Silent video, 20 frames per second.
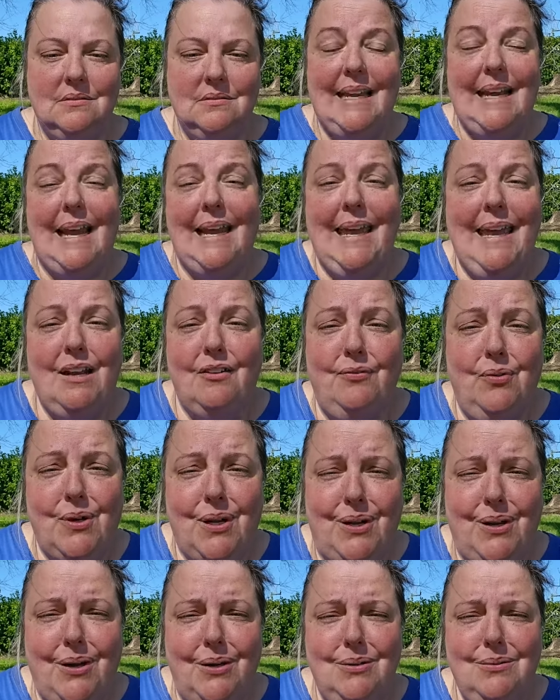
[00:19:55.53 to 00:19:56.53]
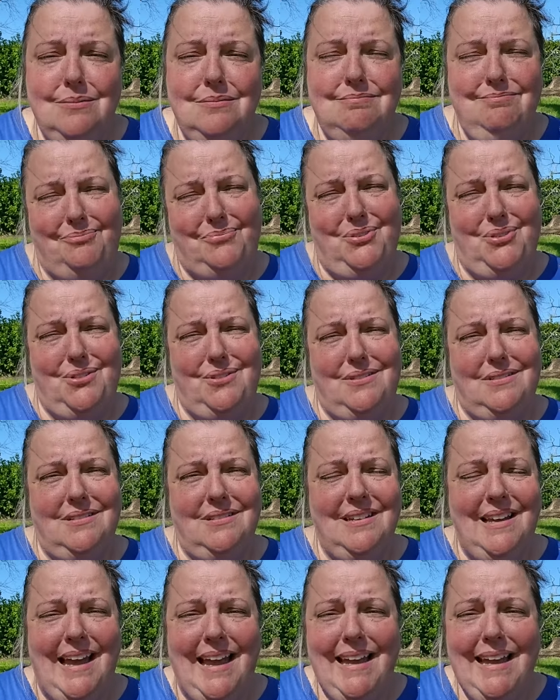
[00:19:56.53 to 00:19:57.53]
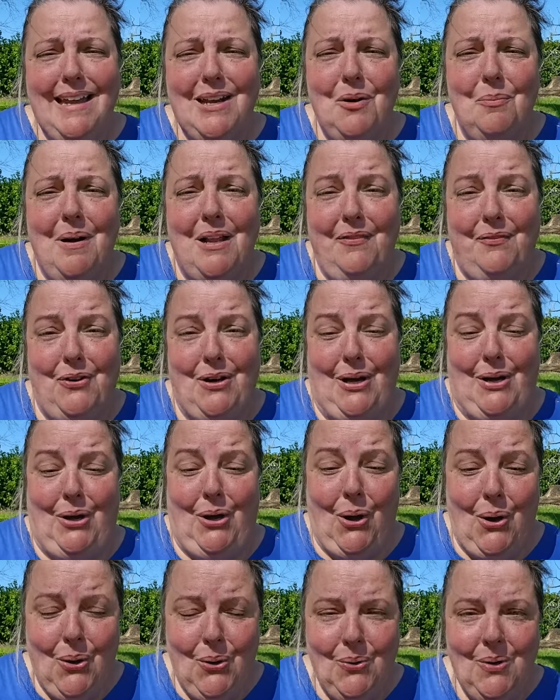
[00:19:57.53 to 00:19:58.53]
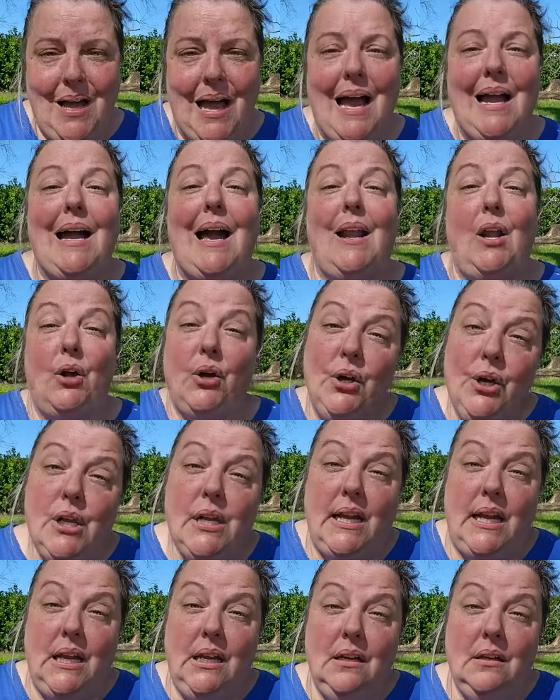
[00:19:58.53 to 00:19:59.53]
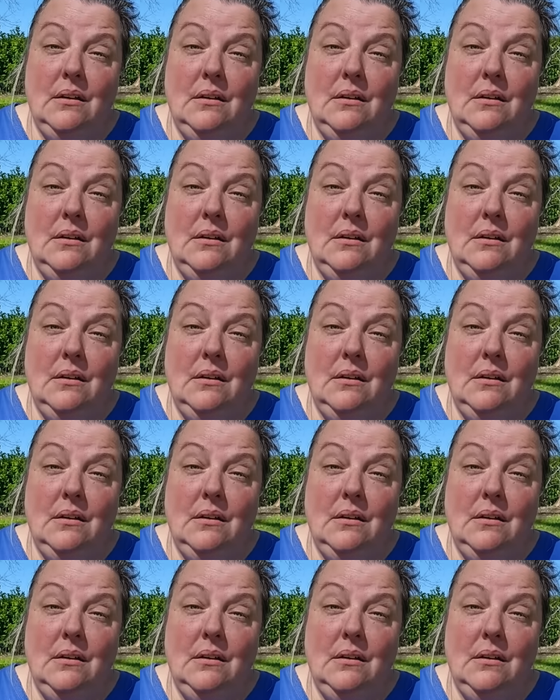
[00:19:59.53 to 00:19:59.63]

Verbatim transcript: And I can't afford a coat. Psst, I ain't got no money for a coat. I got a hoodie